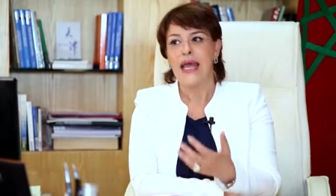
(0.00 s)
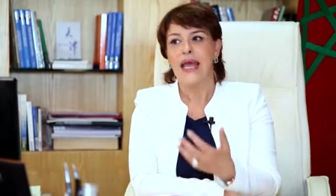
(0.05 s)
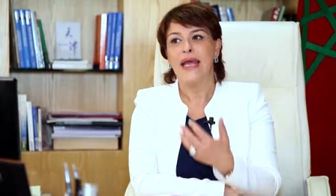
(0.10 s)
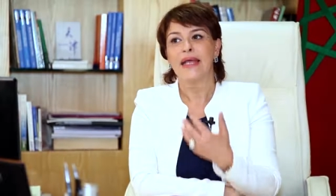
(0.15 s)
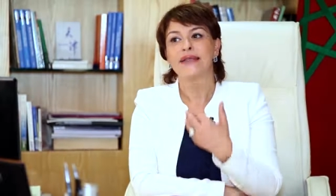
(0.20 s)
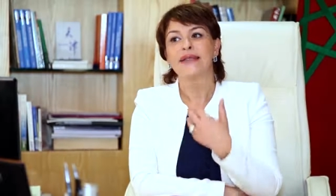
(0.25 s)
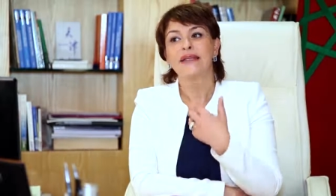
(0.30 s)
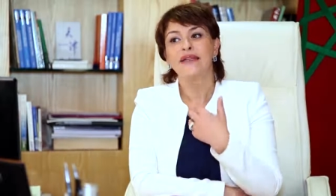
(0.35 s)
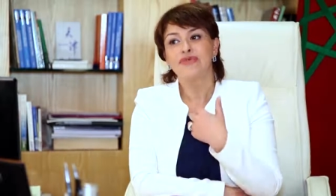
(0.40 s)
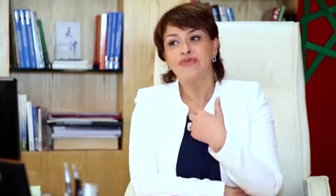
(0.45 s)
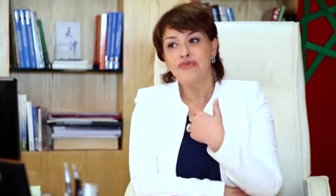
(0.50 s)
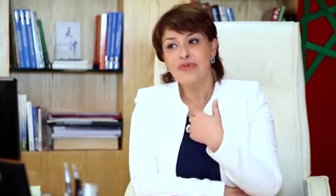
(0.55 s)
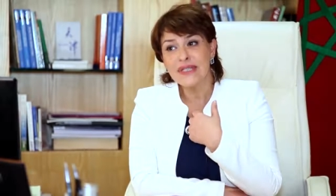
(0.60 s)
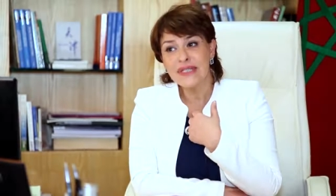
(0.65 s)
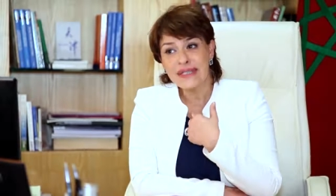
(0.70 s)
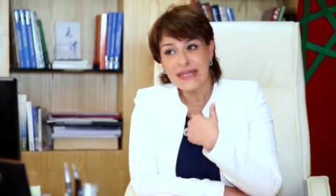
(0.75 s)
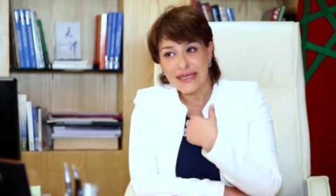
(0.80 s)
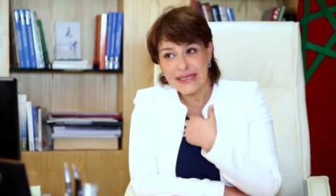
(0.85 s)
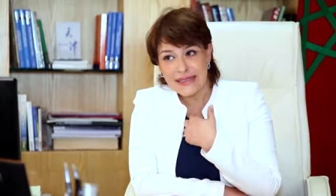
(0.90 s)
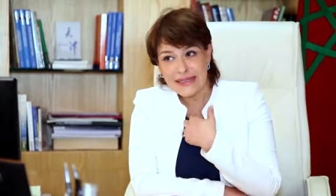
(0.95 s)
And if we
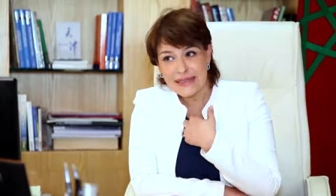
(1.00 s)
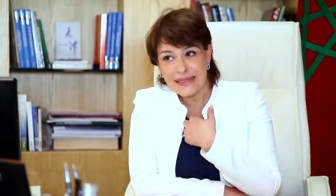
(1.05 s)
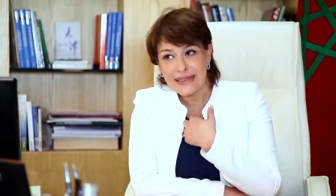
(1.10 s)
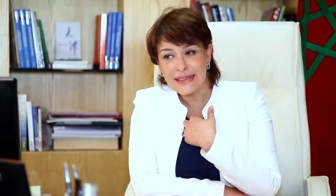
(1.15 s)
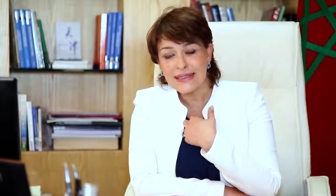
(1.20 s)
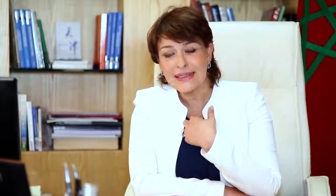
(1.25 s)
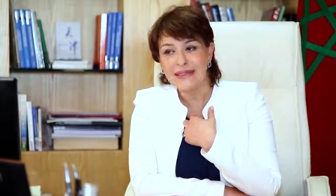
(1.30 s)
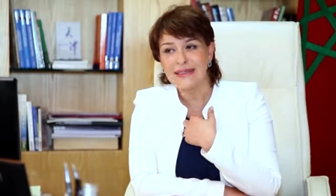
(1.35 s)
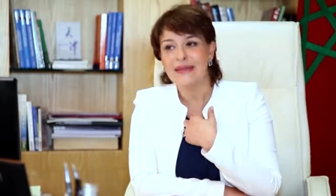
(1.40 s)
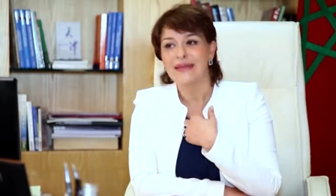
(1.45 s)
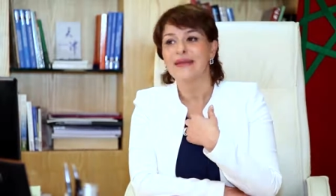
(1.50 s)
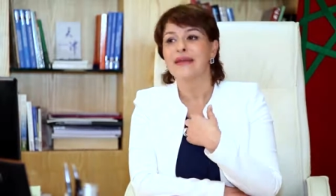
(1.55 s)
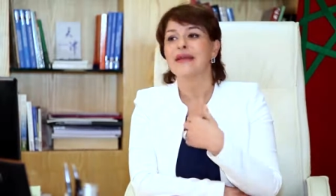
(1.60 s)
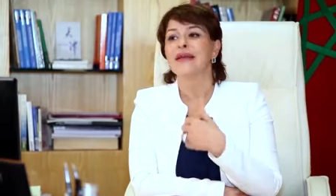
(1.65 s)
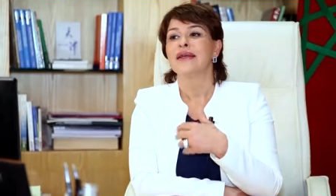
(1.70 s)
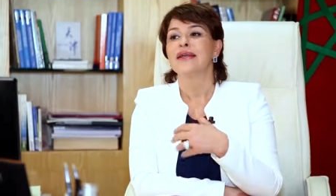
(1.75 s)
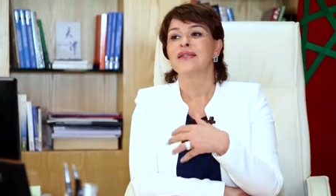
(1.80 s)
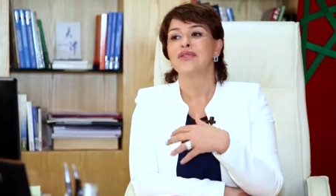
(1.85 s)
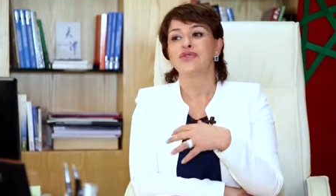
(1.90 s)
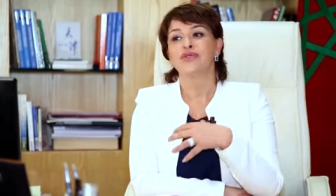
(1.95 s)
succeed
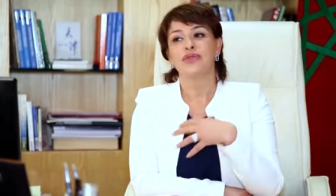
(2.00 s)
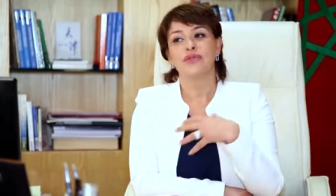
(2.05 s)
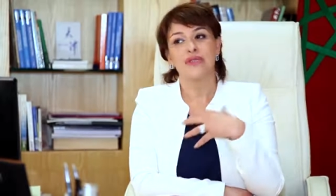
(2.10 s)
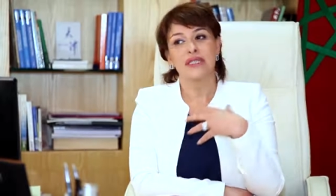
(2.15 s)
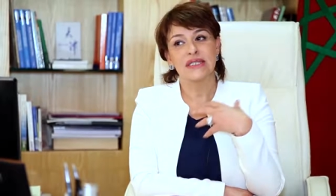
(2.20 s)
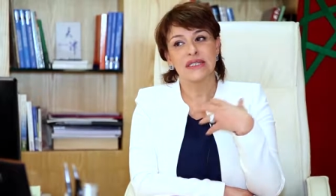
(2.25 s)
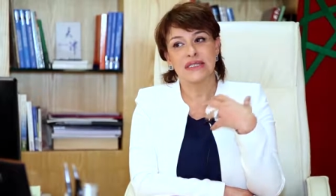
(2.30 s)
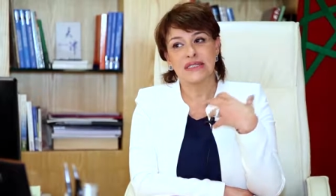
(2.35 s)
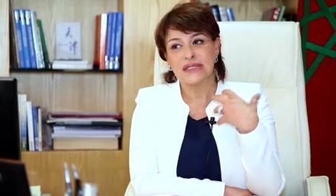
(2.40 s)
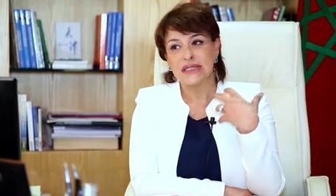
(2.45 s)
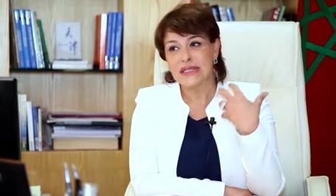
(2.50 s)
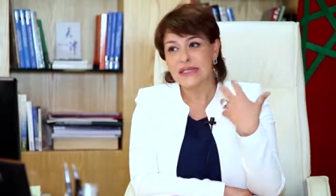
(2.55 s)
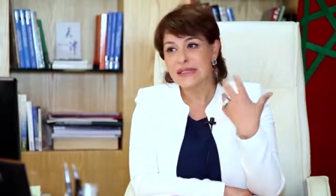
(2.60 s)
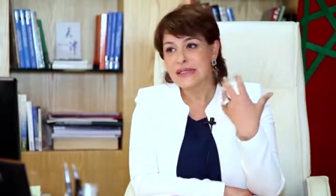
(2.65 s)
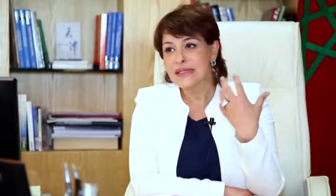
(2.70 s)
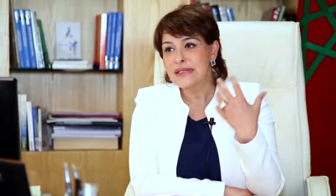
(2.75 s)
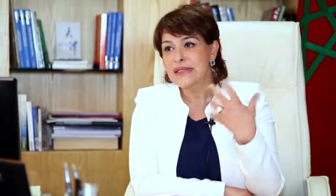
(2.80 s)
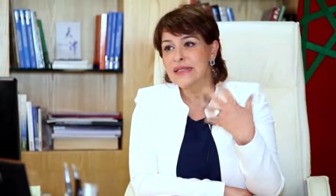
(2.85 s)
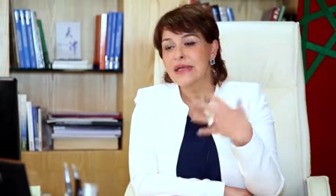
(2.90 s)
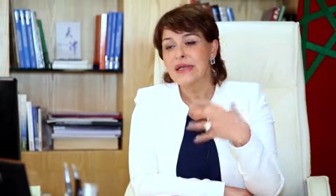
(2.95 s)
during
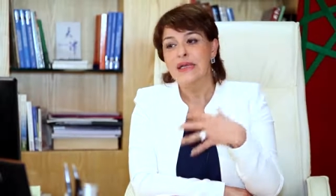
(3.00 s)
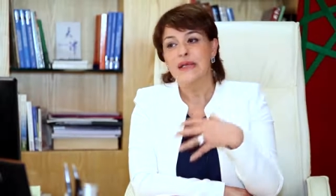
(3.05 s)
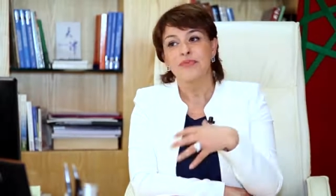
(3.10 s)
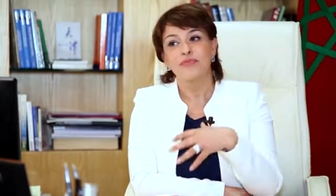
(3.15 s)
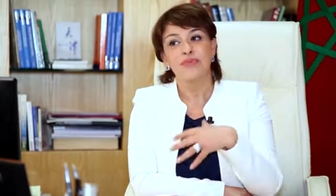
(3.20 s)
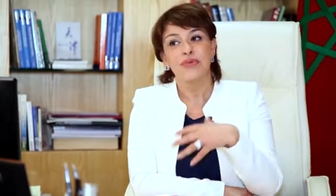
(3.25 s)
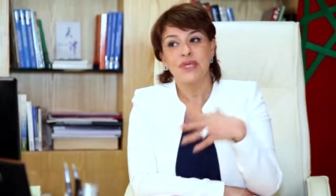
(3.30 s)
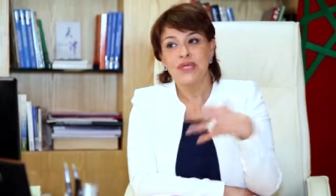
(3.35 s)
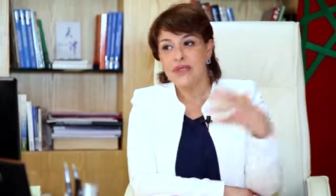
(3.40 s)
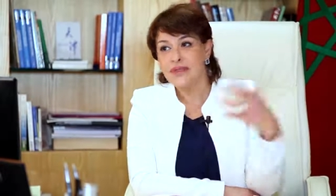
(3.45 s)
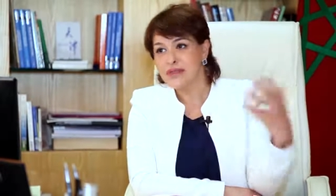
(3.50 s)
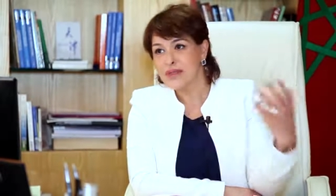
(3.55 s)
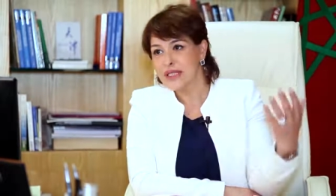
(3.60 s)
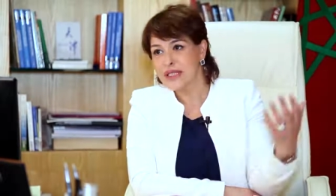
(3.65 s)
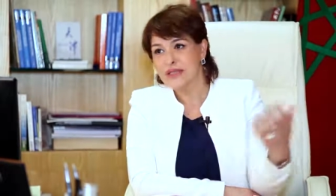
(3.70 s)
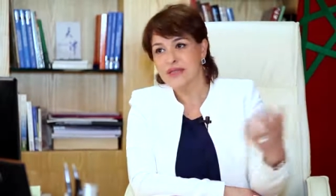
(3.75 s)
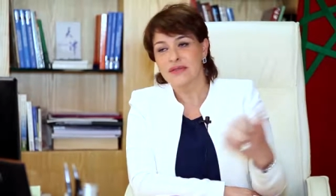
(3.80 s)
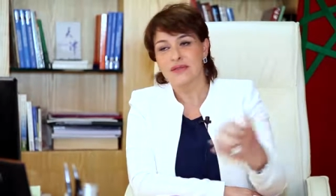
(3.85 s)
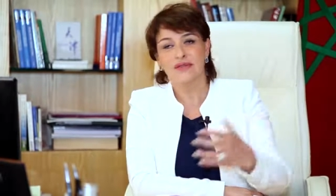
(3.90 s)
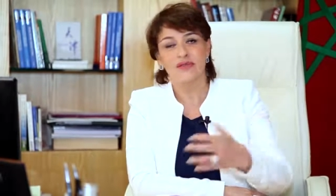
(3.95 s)
this
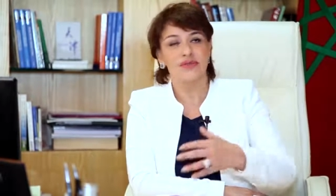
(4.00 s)
period,